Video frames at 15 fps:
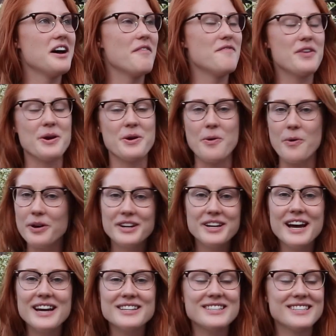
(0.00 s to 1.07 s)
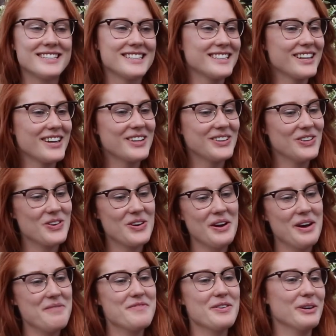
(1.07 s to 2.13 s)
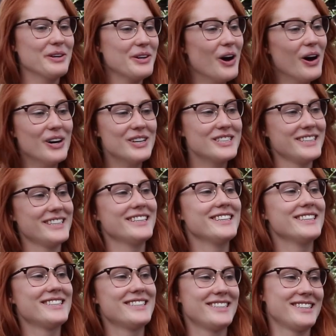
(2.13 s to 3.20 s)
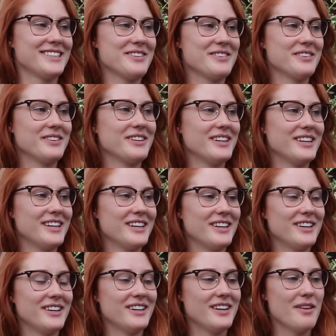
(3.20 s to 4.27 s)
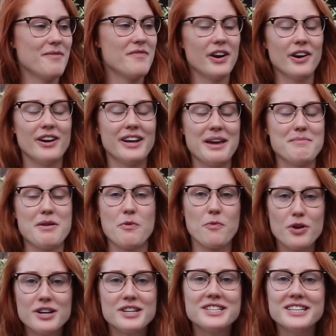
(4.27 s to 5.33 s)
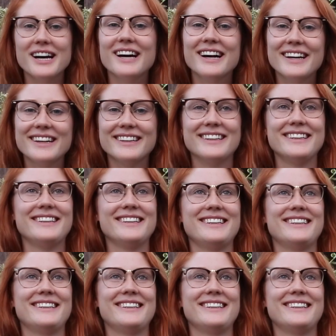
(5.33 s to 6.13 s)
I'm very organized like Laura, I'm very cautious, I'm very get my work done.